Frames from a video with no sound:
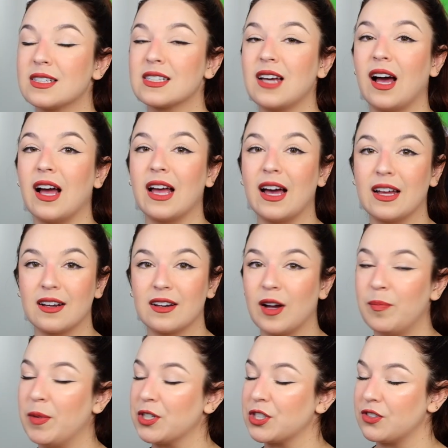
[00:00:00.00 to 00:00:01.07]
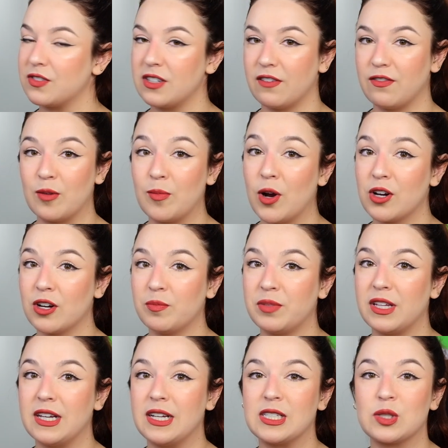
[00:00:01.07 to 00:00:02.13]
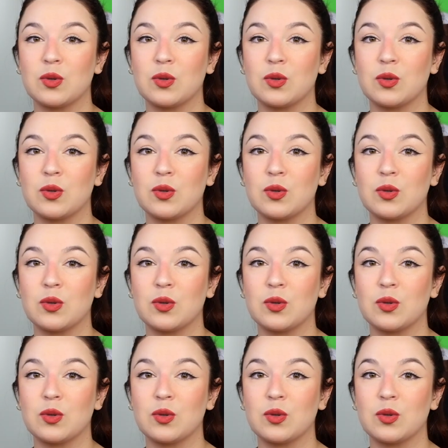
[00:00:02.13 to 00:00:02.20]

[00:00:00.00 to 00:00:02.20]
guy had a bunch of stuff on Marketplace.